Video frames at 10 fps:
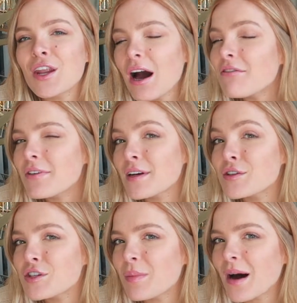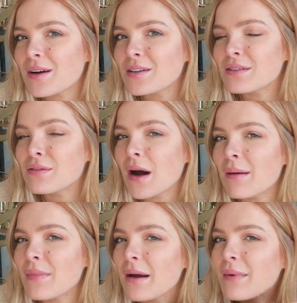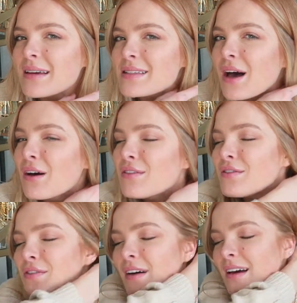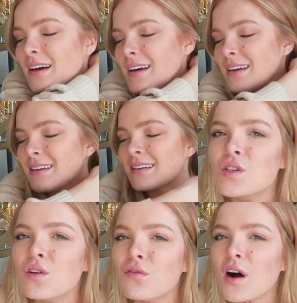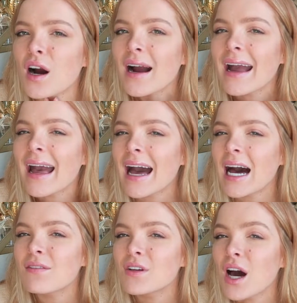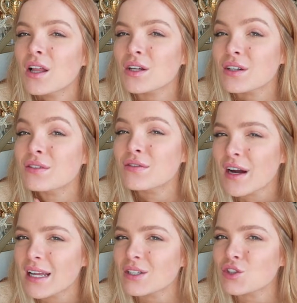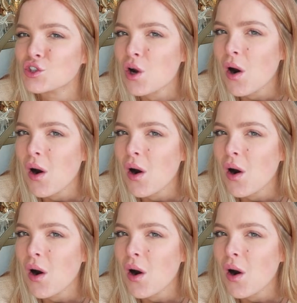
not finished a bottle of wine by myself. So far, I have not learned French.